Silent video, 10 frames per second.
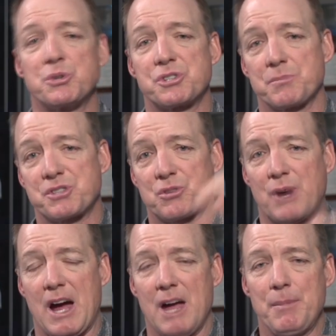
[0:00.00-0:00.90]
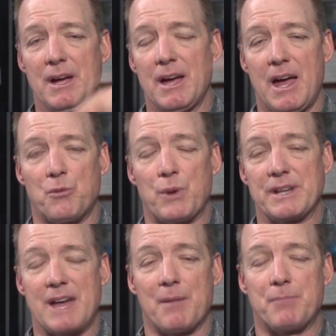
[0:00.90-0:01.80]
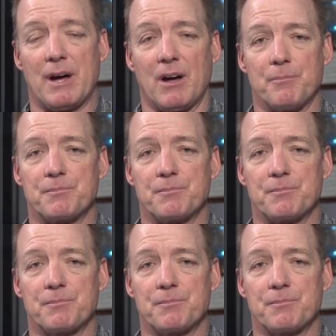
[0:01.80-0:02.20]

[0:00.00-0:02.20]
subscribe and ring that bell.